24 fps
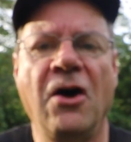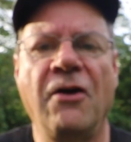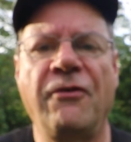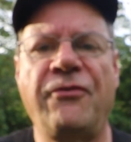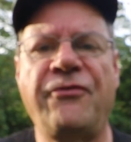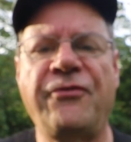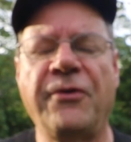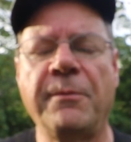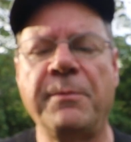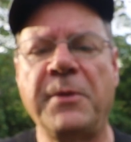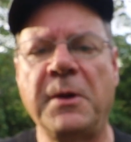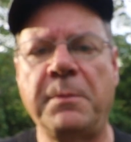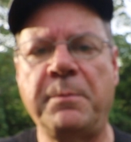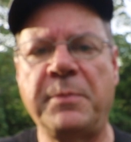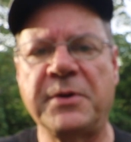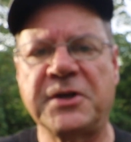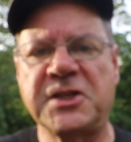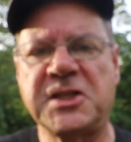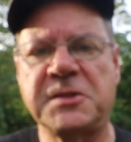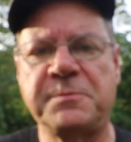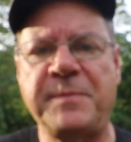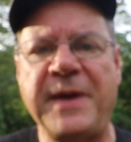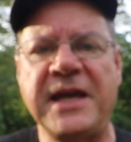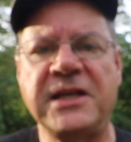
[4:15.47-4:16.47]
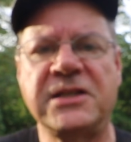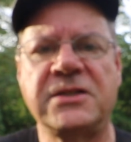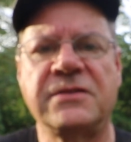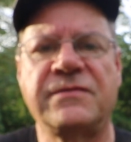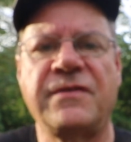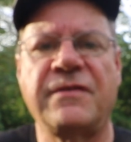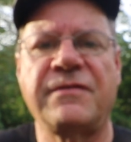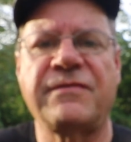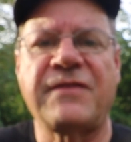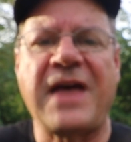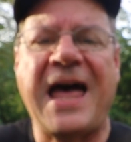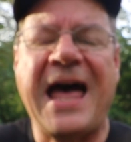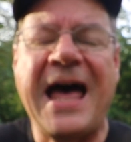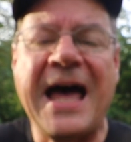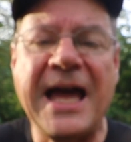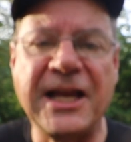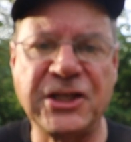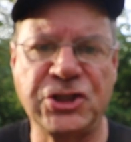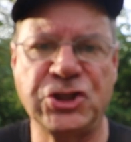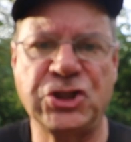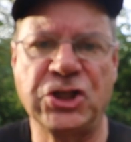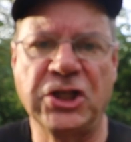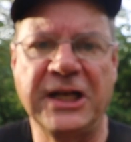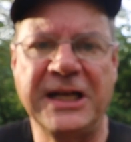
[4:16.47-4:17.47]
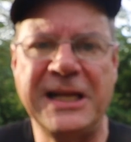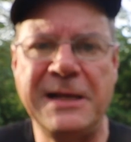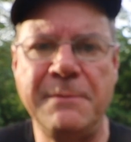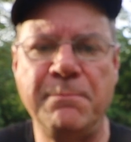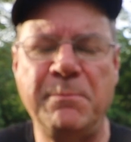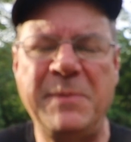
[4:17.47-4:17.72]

from the perspective of actually